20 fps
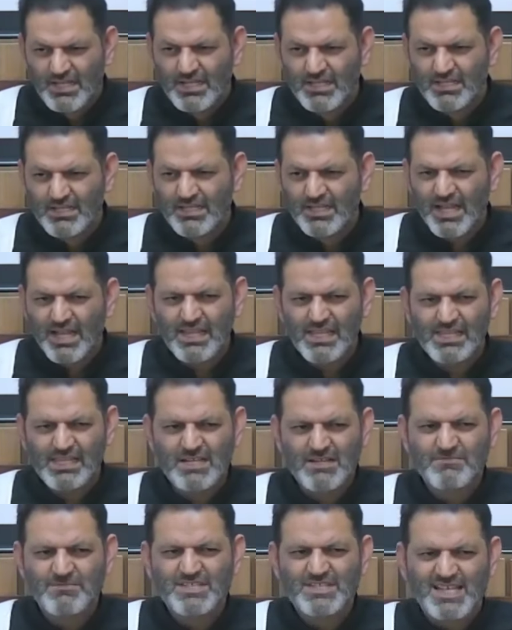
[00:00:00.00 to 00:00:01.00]
La
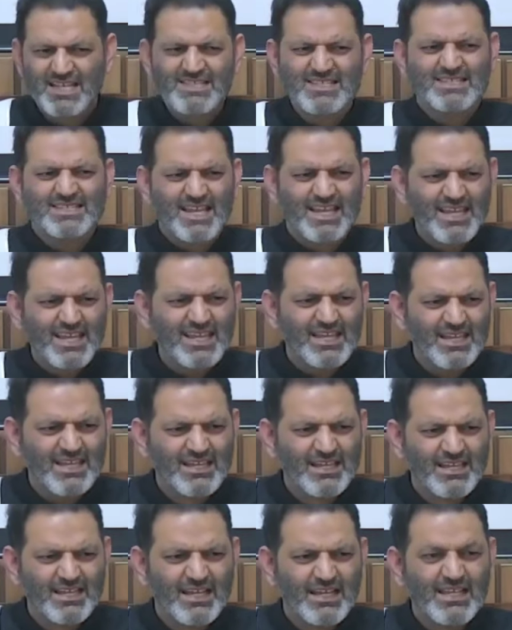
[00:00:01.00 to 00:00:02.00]
illam tantahi
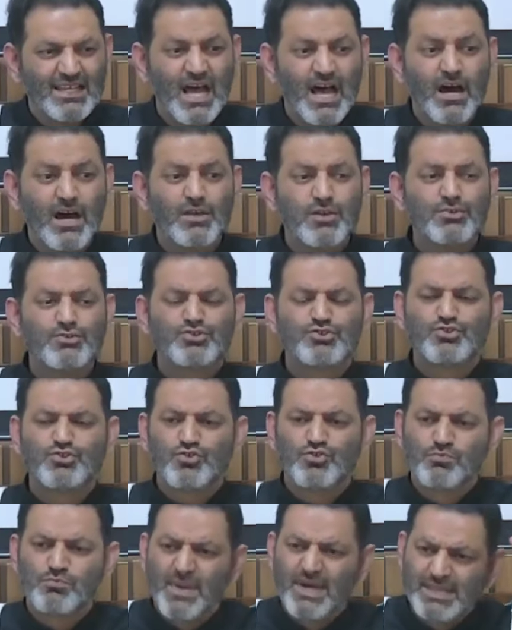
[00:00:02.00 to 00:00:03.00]
la
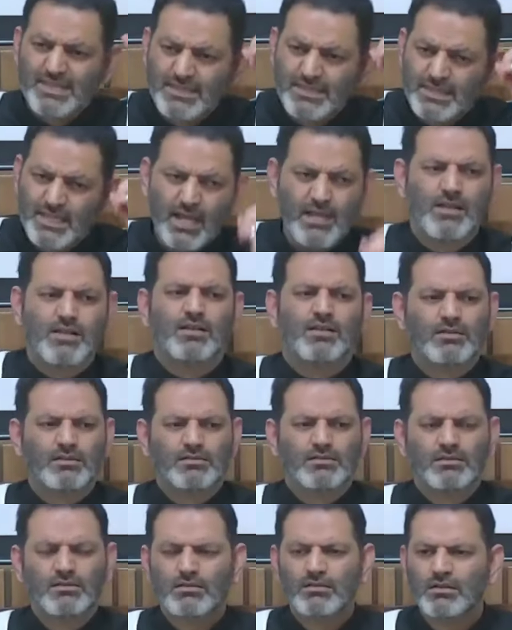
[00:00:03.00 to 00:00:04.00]
arjumannak.
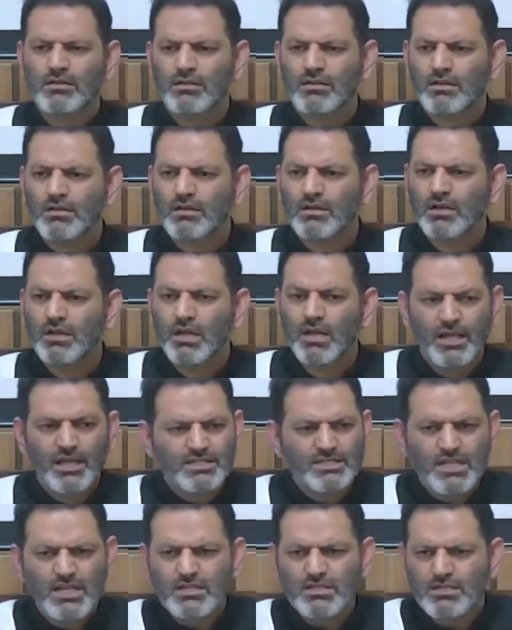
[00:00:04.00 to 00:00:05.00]
He
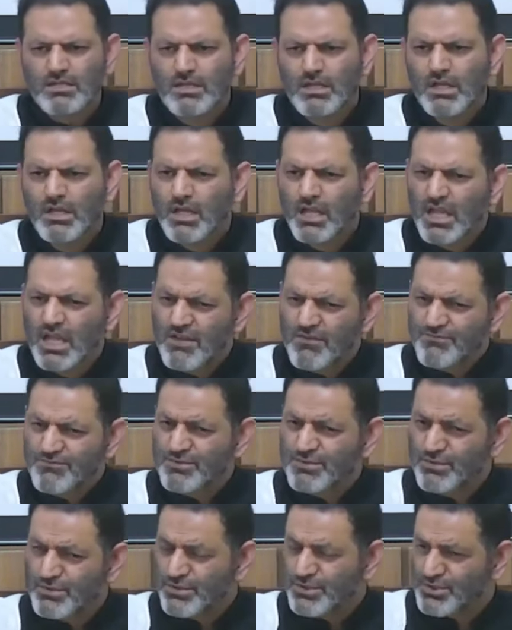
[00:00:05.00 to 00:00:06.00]
said, if
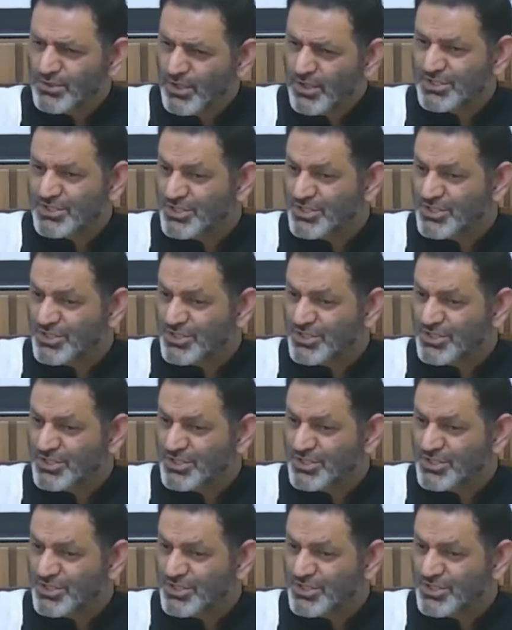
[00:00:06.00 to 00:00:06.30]
you do not